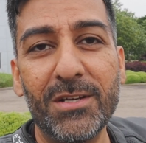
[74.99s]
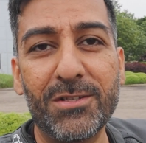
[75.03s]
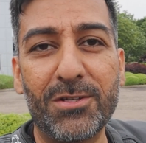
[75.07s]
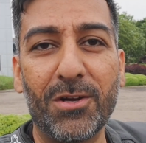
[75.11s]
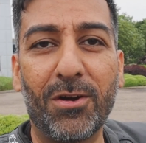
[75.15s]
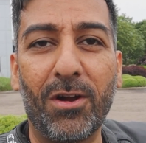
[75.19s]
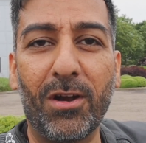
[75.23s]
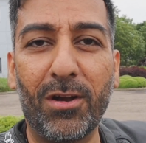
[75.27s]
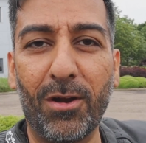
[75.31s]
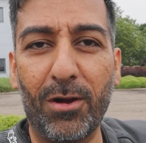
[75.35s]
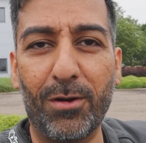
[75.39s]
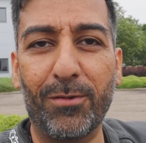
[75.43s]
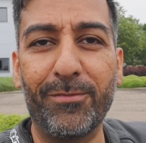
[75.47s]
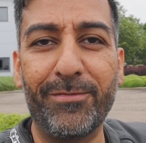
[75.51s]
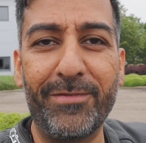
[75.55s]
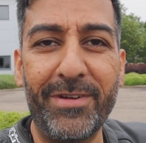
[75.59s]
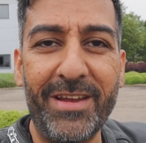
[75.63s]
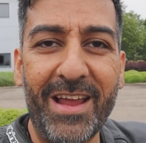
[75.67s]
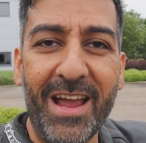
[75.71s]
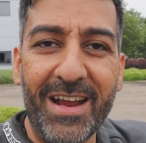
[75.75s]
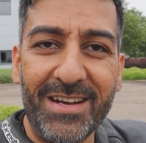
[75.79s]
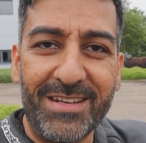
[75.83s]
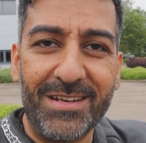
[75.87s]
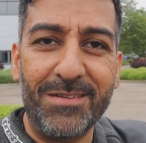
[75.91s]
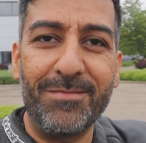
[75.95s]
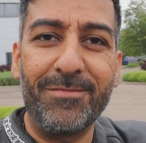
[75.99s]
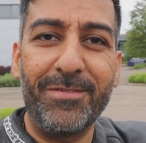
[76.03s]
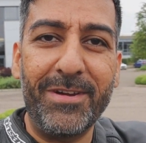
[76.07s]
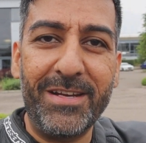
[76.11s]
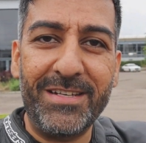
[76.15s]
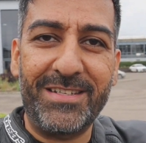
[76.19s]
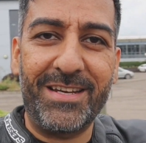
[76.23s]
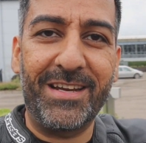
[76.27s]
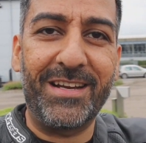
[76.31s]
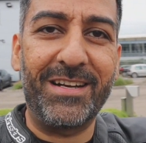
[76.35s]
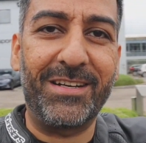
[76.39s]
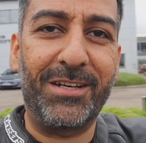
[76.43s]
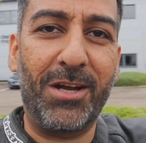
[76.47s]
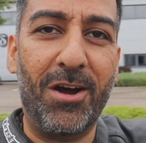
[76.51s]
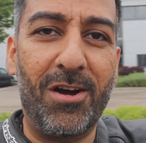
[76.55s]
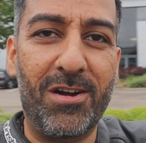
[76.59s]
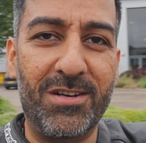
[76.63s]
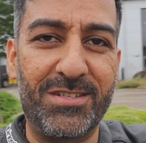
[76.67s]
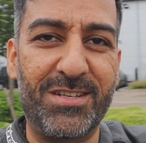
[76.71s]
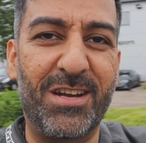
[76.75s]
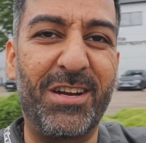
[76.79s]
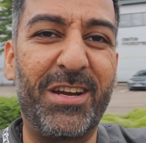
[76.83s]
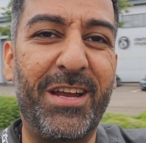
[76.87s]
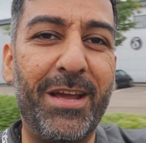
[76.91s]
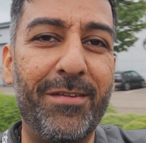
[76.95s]
So a lot of V8 and V10
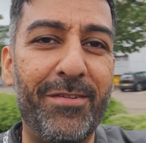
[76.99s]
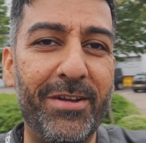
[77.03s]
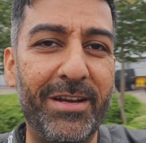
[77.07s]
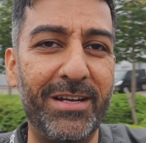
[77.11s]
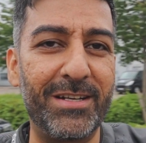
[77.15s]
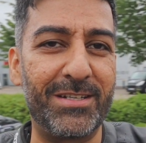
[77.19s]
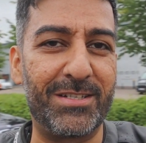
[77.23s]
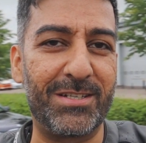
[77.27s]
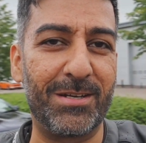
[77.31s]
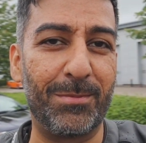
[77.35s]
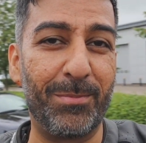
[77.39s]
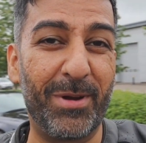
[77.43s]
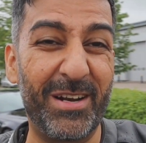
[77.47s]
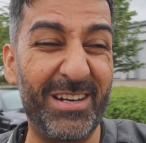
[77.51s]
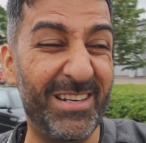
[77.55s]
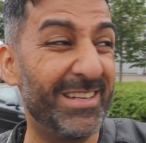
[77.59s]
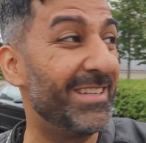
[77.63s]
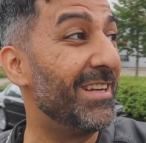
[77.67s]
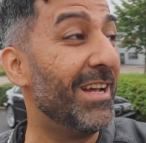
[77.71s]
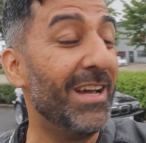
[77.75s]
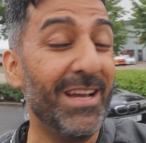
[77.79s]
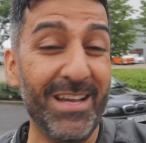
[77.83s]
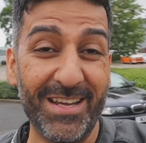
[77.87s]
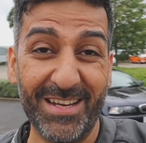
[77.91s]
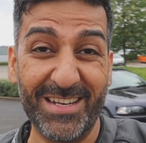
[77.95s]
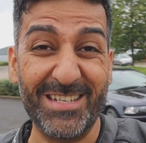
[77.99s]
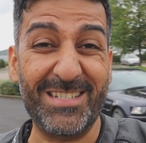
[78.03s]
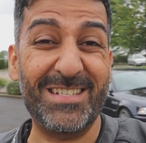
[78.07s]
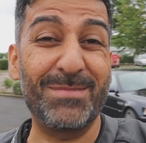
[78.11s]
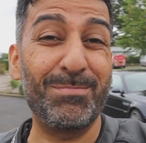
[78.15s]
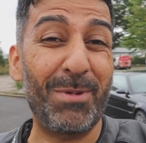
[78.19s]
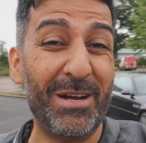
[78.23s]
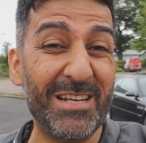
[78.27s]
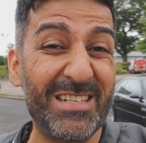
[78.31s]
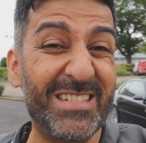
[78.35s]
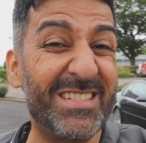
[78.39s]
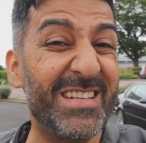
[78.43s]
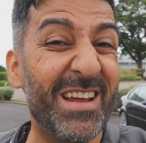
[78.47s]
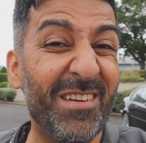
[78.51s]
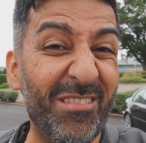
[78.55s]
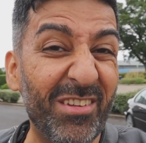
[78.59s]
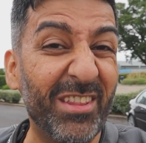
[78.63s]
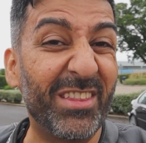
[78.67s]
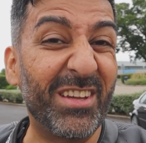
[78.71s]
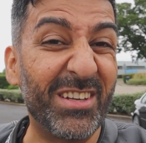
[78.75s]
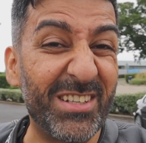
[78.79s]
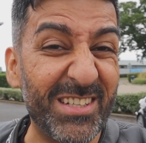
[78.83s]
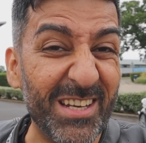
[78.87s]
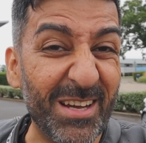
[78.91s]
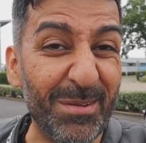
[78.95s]
cars are giving it some. And it's my
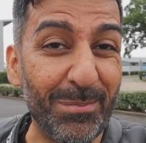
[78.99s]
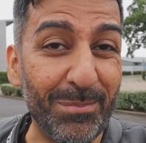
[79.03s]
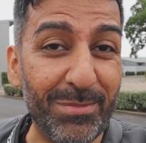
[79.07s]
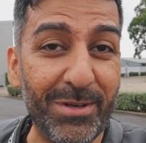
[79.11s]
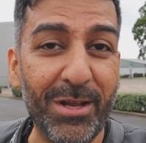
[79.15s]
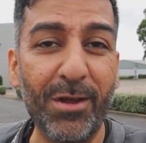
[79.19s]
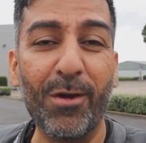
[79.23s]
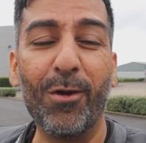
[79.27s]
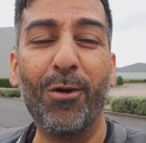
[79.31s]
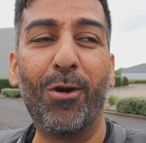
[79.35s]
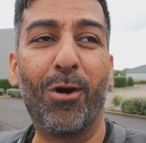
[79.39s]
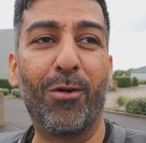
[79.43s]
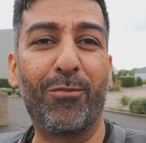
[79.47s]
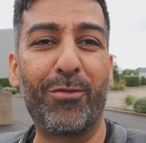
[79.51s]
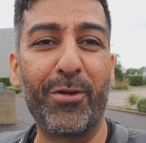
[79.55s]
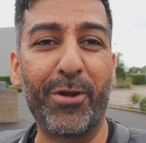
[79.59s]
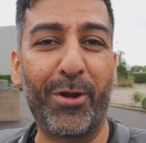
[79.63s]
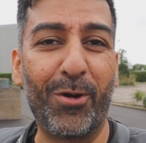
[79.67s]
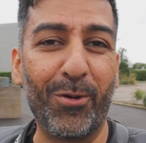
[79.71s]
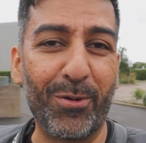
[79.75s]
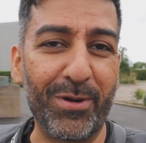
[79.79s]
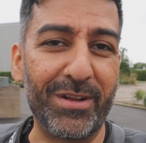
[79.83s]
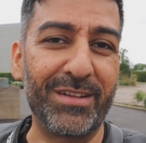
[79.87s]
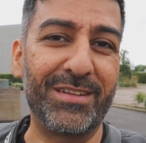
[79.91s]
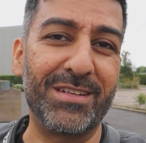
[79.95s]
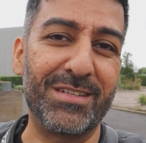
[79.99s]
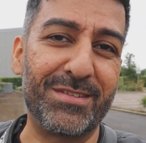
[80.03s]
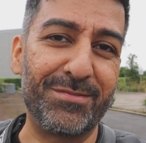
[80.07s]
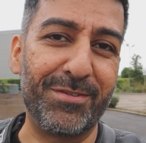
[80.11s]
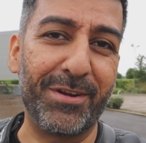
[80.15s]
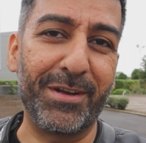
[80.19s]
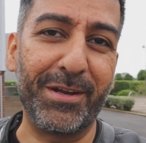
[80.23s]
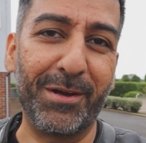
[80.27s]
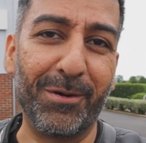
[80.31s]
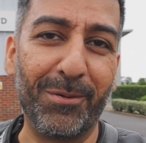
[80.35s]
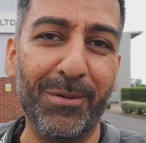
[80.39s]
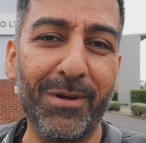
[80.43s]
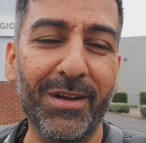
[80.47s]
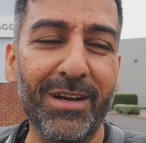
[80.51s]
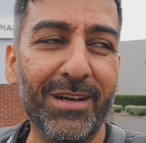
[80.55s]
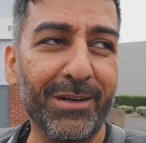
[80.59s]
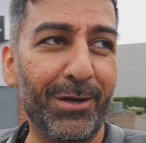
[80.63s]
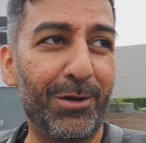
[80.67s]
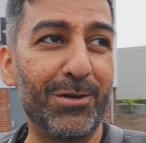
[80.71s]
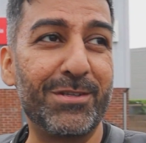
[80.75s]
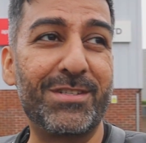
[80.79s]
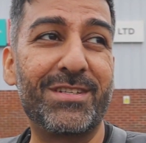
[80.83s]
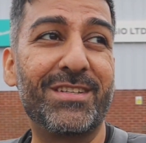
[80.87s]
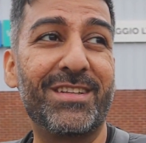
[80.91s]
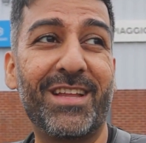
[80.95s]
7th attempt of recording this video
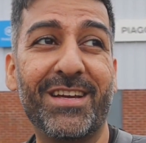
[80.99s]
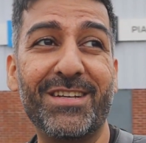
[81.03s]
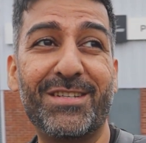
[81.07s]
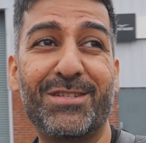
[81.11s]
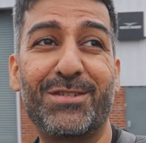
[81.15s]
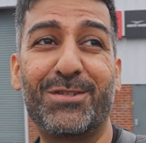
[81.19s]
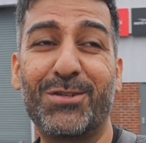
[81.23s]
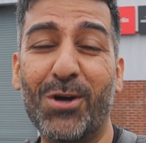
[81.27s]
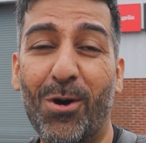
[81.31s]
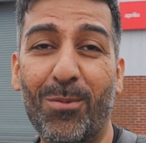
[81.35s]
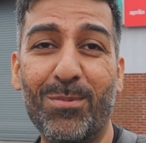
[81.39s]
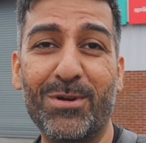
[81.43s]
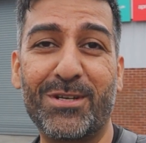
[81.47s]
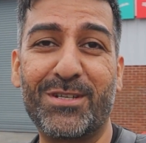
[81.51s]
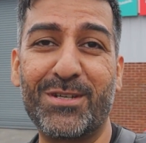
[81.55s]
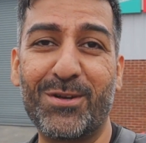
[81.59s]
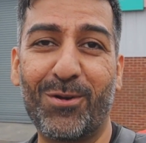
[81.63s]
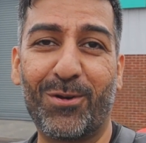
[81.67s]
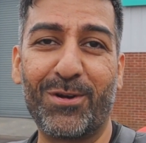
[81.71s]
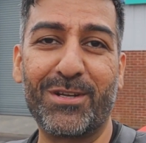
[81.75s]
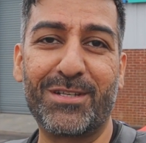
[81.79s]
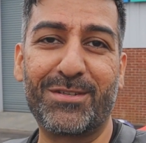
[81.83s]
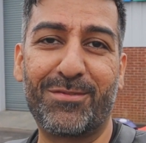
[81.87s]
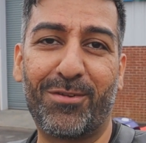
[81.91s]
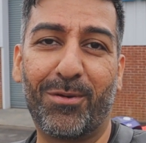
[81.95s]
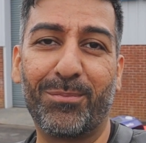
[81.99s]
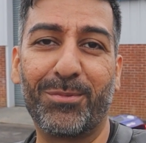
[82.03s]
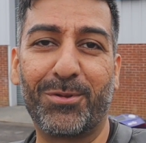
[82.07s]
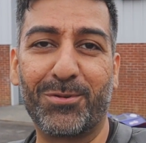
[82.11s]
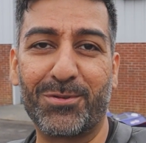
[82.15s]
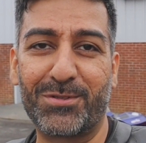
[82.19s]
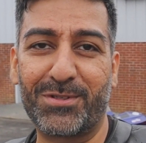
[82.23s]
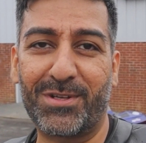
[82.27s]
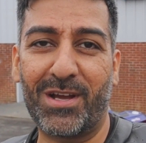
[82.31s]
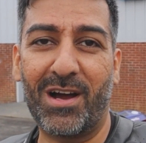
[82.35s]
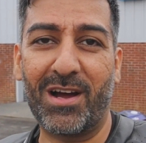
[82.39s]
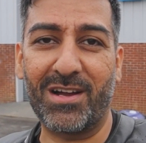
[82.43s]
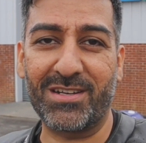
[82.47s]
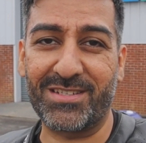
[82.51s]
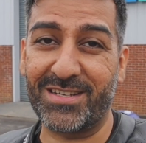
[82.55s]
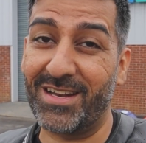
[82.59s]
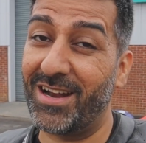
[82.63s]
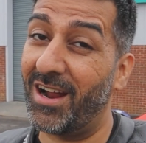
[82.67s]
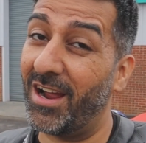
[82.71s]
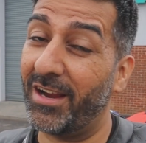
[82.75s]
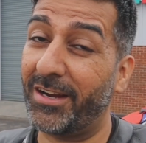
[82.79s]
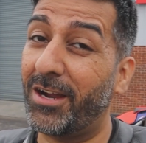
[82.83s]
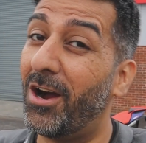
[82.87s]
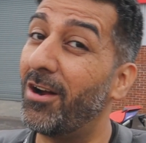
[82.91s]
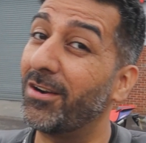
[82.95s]
because there's so much noise from those cars
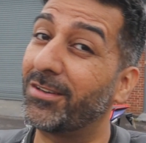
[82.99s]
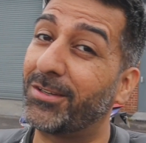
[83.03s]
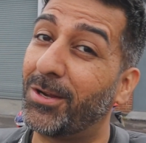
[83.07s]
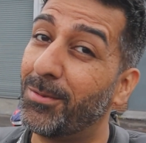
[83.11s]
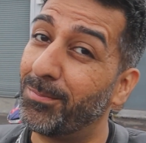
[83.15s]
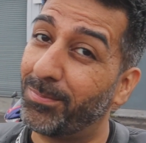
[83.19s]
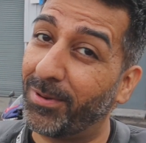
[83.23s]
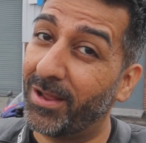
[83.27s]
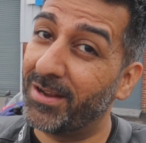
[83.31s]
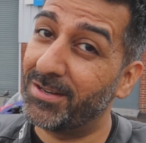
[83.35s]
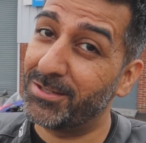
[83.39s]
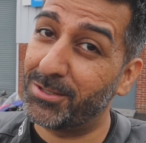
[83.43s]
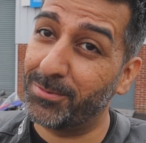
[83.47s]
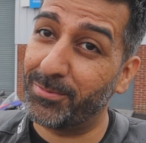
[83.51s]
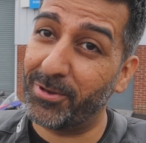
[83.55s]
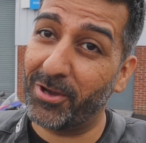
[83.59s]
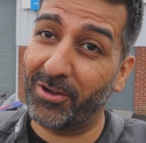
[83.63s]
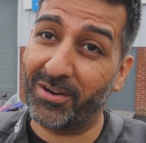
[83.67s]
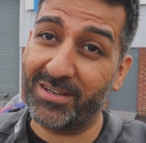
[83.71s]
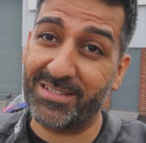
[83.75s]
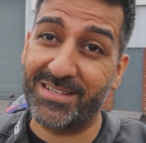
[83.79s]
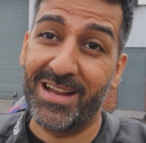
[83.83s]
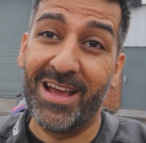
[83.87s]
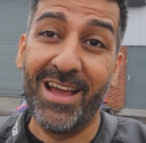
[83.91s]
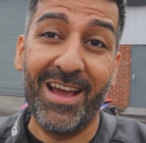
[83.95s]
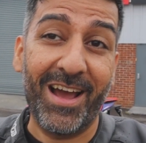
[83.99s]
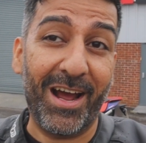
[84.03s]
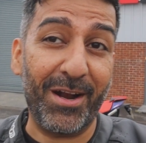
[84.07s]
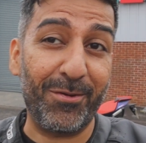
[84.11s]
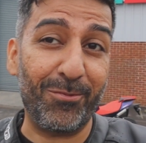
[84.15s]
and I can't complain, to be honest.